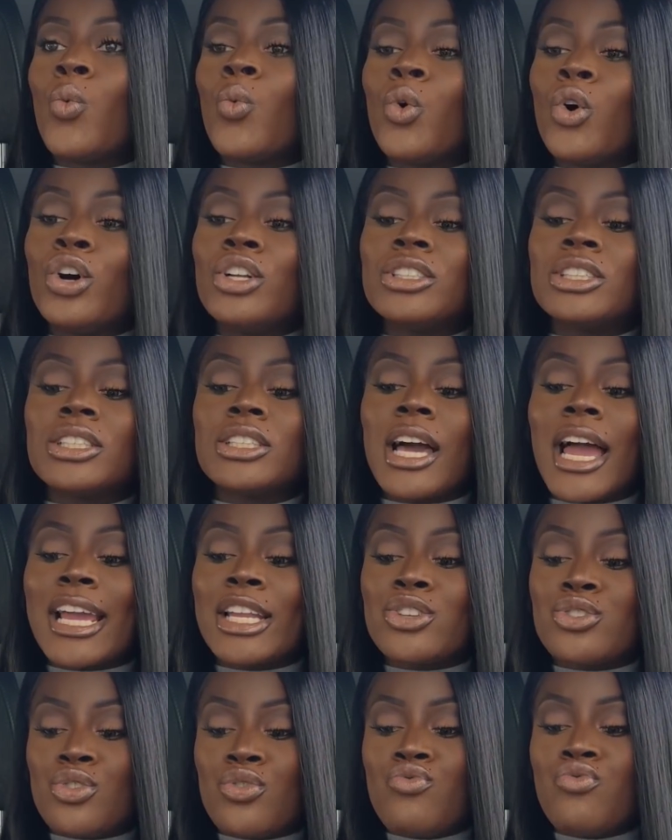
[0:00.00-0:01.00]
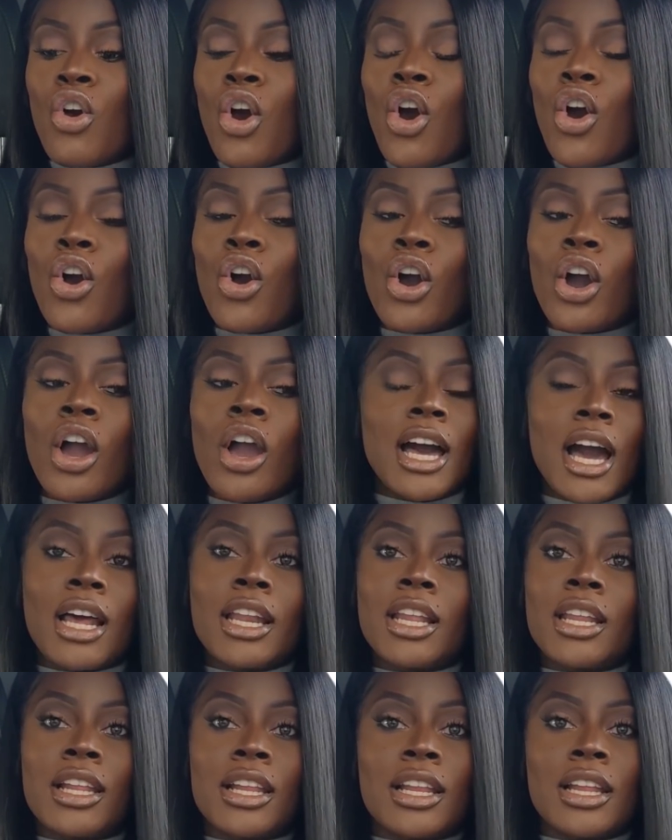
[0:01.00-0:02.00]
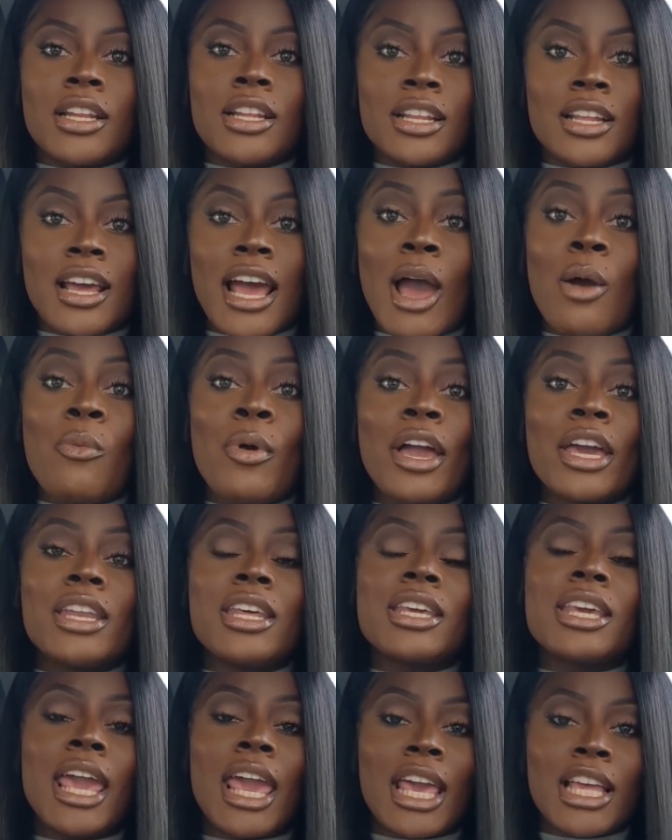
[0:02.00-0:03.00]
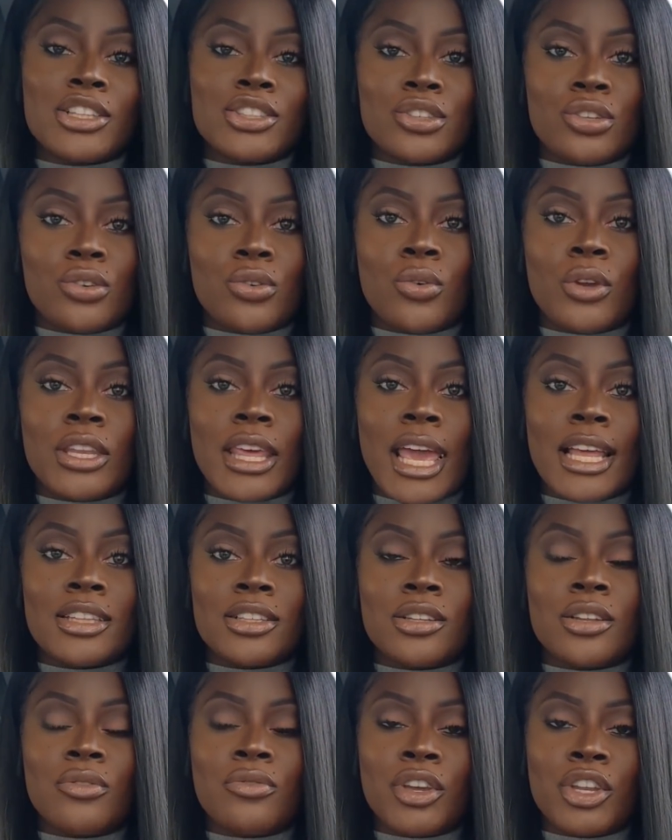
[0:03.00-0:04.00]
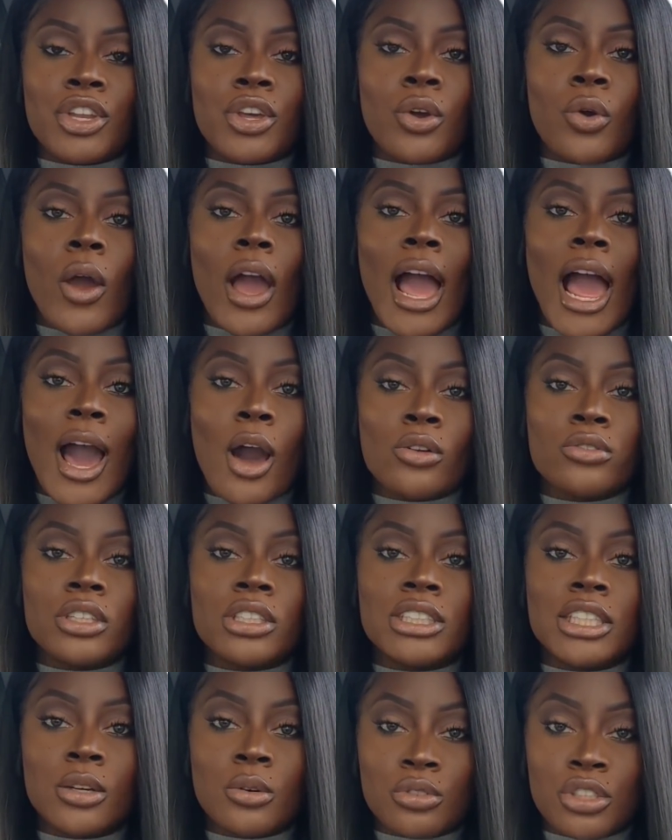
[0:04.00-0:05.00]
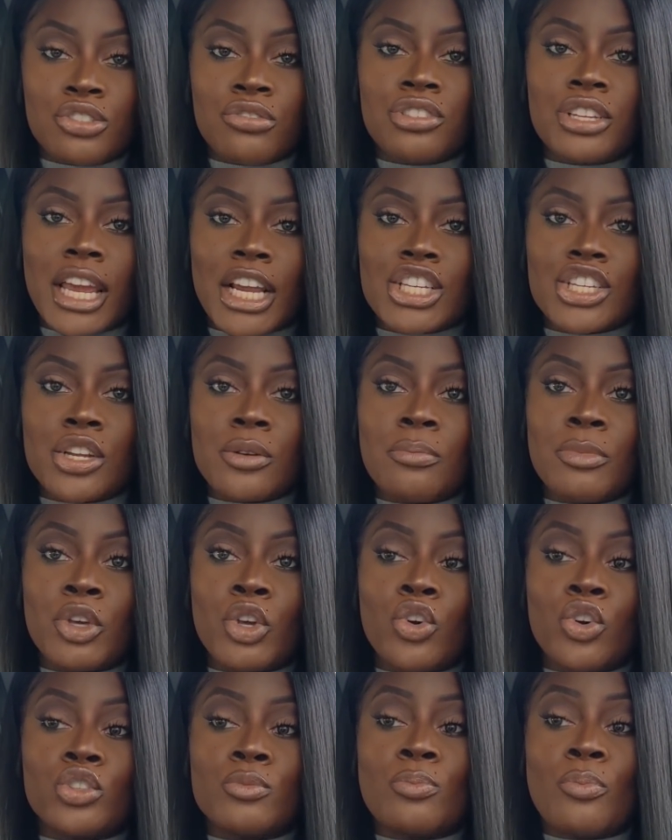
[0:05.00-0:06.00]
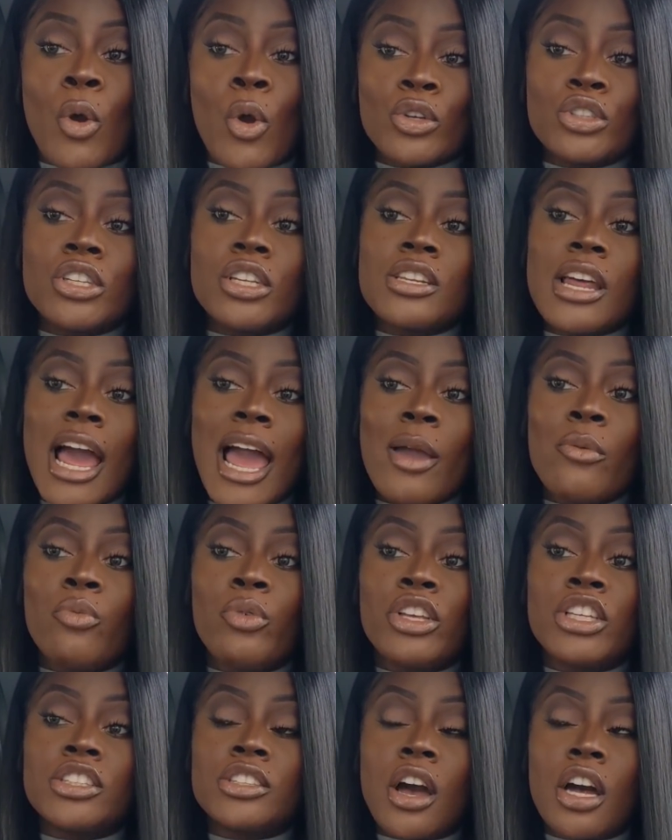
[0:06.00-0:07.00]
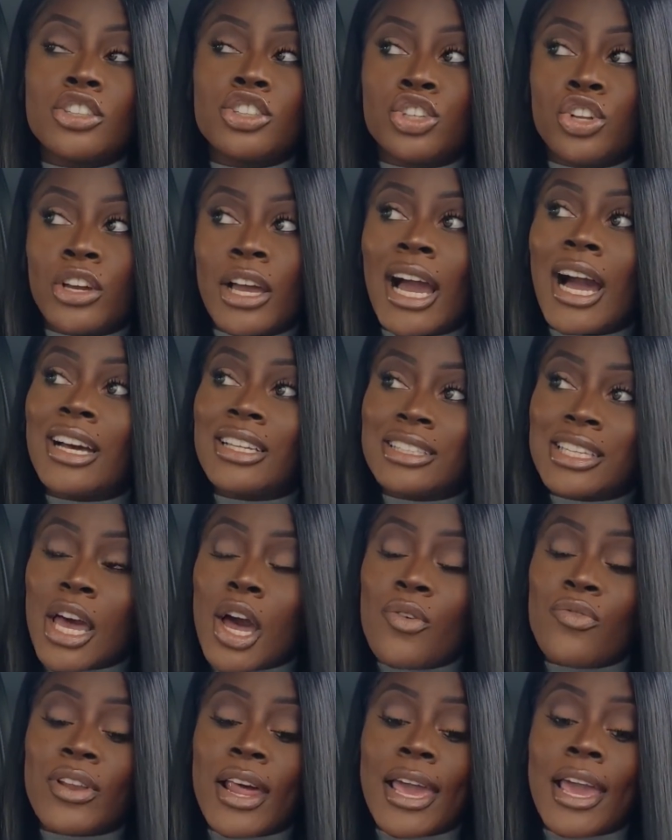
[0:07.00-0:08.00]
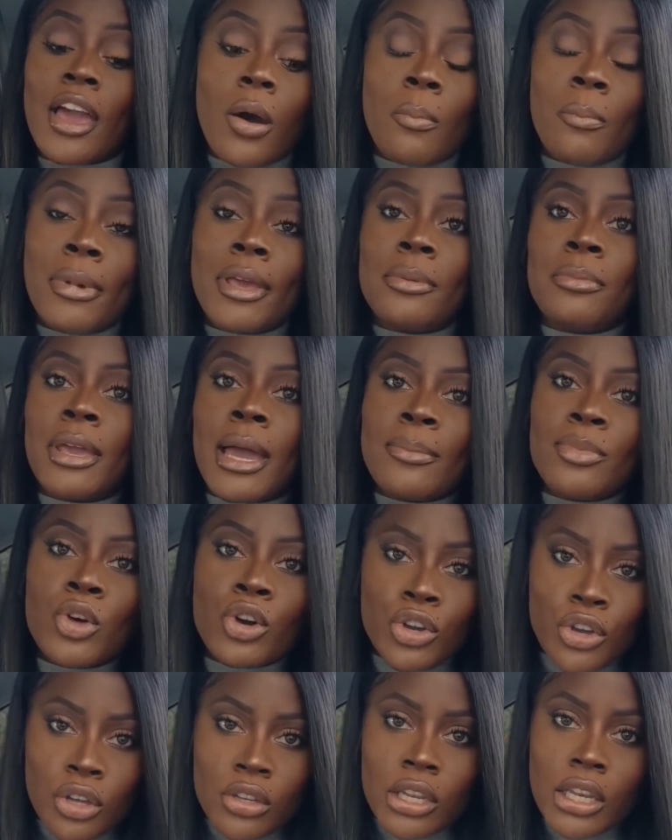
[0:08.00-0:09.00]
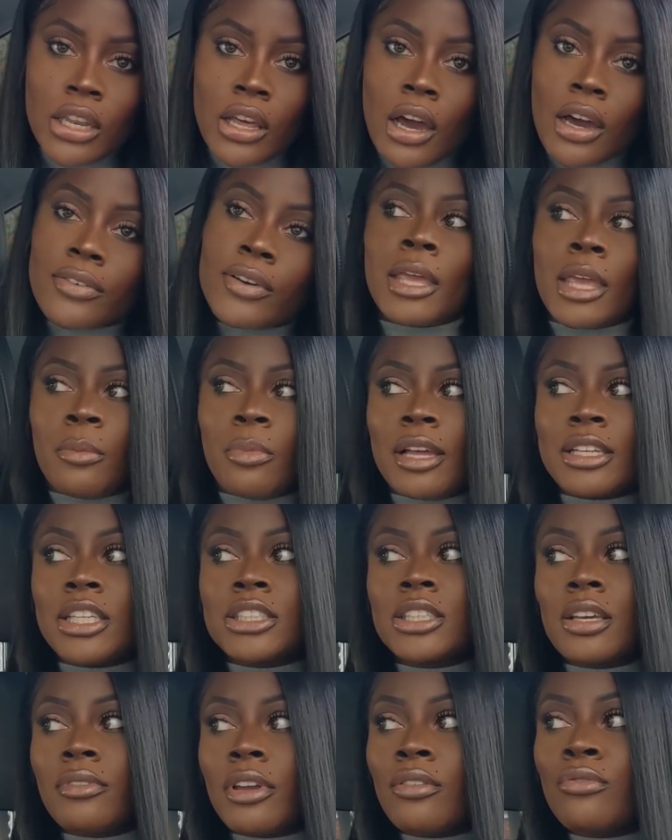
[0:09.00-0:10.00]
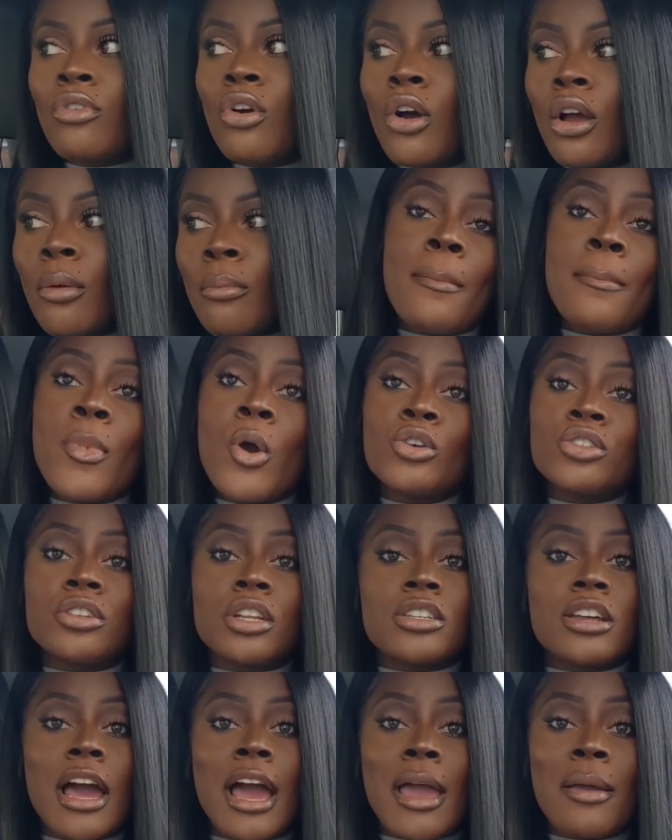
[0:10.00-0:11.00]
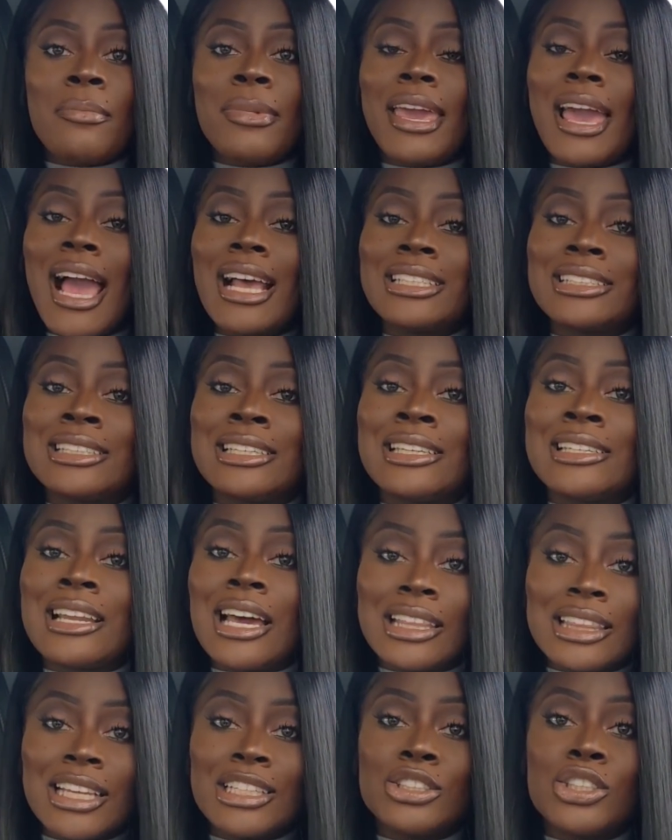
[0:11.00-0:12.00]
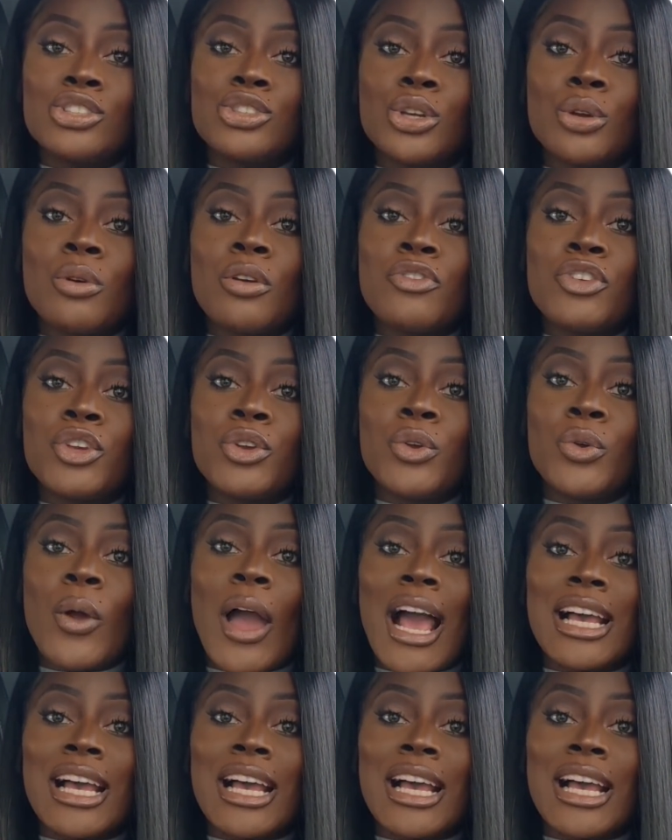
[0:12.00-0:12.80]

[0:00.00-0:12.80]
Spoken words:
What did I do wrong? And we're gonna get into in the end of the video how to deal with this rejection, because most of the time we start to look at ourselves like, oh, maybe I'm not good enough, maybe I did something wrong. And most of the time it has nothing to do with you.